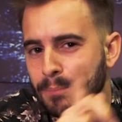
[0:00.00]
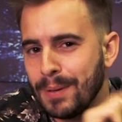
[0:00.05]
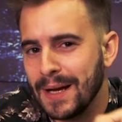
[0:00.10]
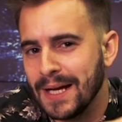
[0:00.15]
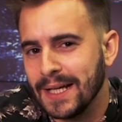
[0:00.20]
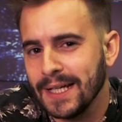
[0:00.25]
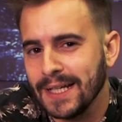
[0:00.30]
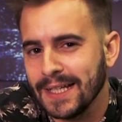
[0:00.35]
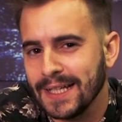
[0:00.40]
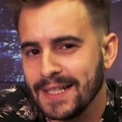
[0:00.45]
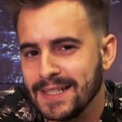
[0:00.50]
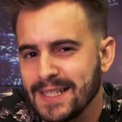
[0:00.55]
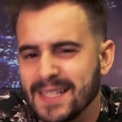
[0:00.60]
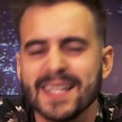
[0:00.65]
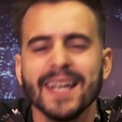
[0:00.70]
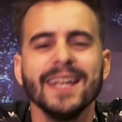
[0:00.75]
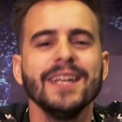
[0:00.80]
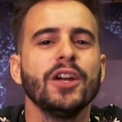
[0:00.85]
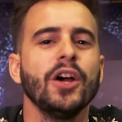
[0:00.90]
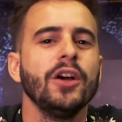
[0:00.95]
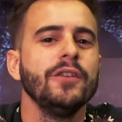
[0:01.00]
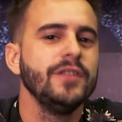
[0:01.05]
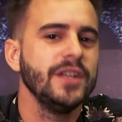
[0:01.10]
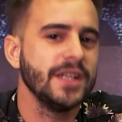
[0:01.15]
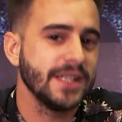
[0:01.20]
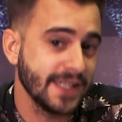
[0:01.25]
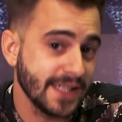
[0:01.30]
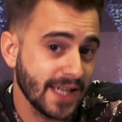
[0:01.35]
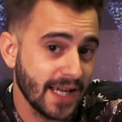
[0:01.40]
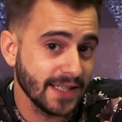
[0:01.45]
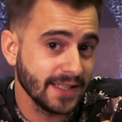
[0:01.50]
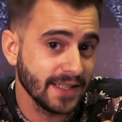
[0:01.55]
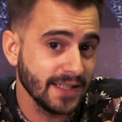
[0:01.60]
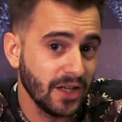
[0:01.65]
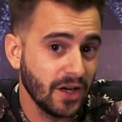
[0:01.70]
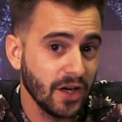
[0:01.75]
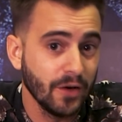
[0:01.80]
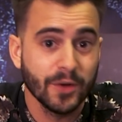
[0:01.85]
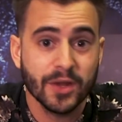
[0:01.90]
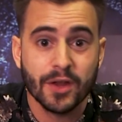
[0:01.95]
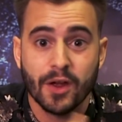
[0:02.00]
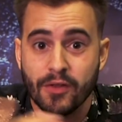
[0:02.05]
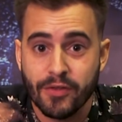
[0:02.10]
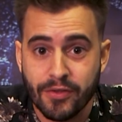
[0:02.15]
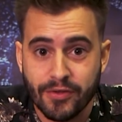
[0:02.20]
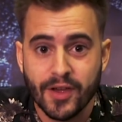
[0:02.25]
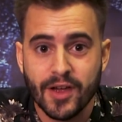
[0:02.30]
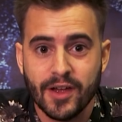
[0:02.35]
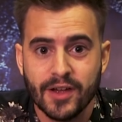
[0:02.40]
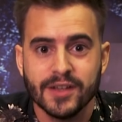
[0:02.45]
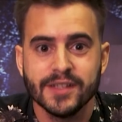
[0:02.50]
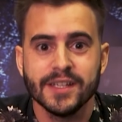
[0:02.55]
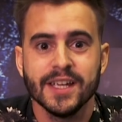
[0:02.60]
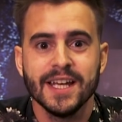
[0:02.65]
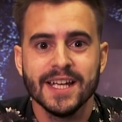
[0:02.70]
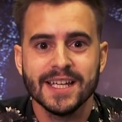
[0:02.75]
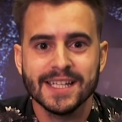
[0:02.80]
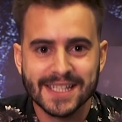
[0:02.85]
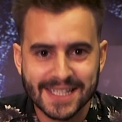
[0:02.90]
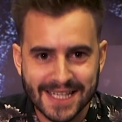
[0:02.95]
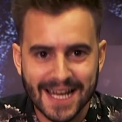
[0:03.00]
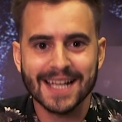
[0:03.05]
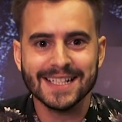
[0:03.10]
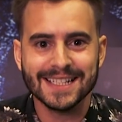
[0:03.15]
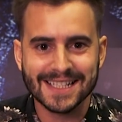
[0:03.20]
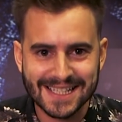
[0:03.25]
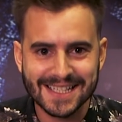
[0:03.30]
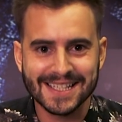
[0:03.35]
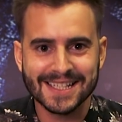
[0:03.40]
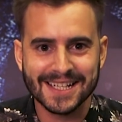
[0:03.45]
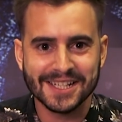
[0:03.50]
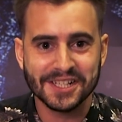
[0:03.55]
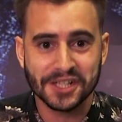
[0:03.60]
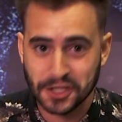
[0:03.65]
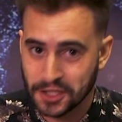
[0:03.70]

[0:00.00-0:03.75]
back again to take over your Saturday night with our third Saturday session.